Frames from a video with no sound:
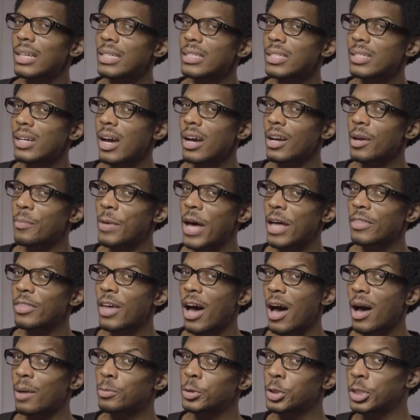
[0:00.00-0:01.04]
Let's talk about the
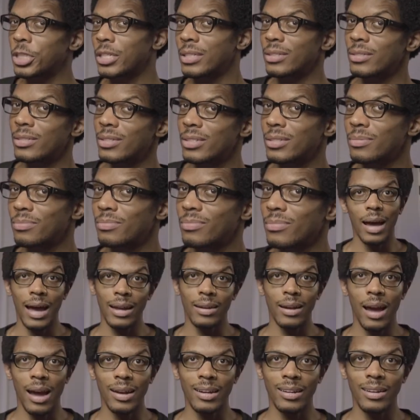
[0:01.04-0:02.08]
options.
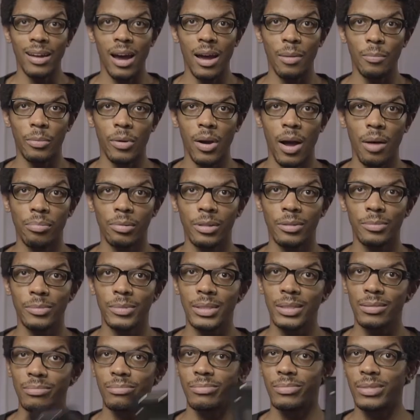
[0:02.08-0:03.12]
Got 99
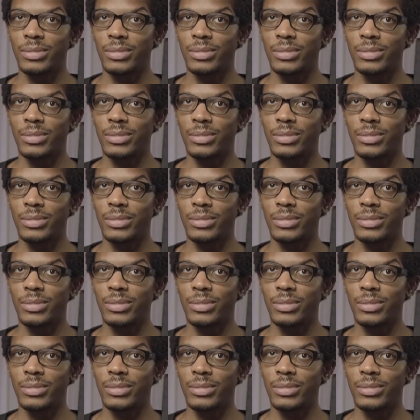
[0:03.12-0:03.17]
problems?